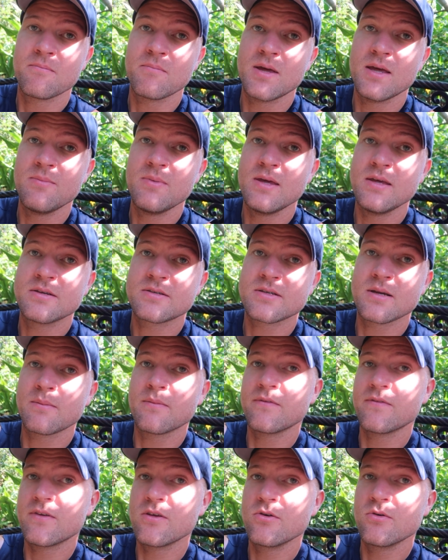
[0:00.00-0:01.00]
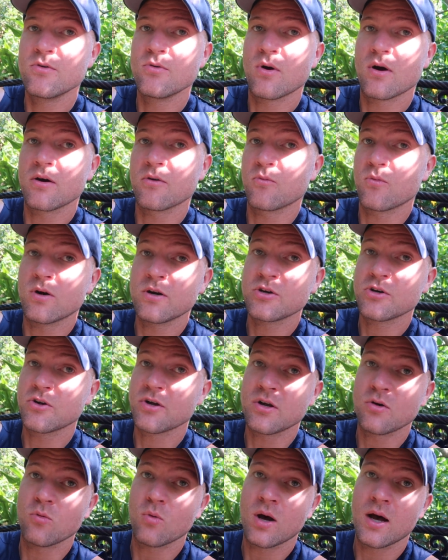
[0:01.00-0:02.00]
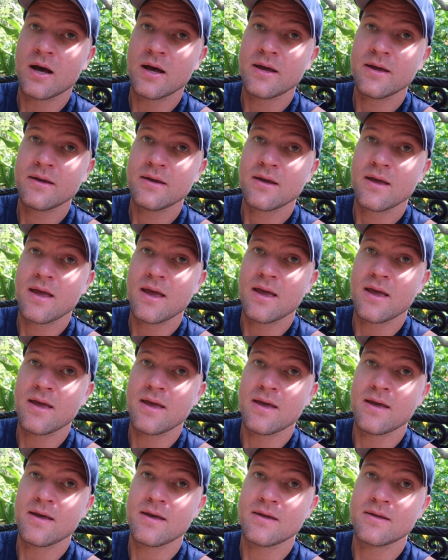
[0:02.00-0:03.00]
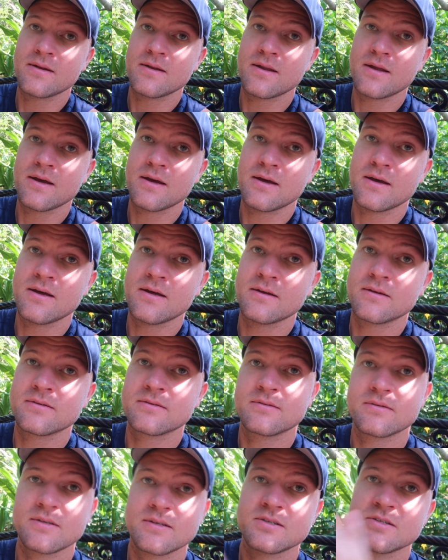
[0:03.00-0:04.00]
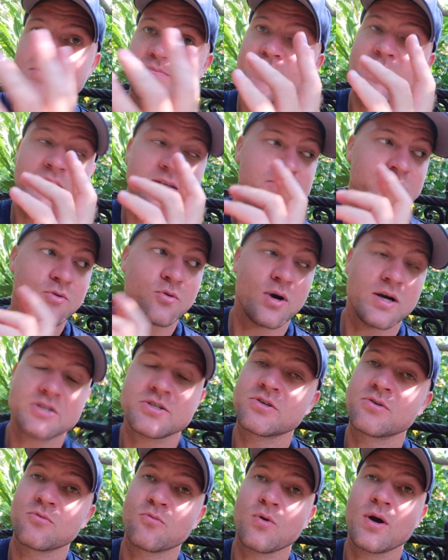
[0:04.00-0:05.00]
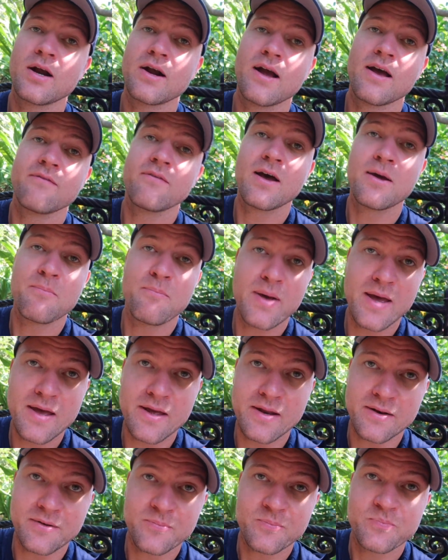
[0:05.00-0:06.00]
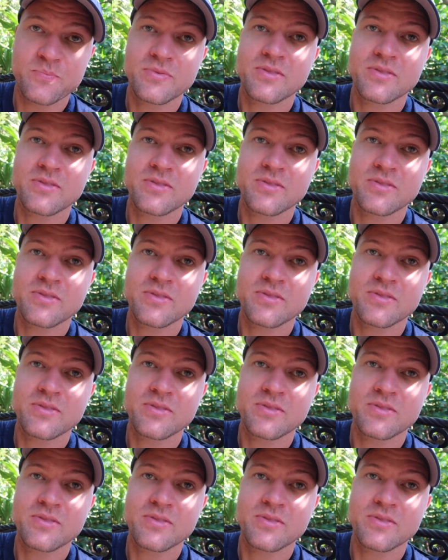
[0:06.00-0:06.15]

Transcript: maybe some of you are wondering why and uh, just begs the question, where have I been?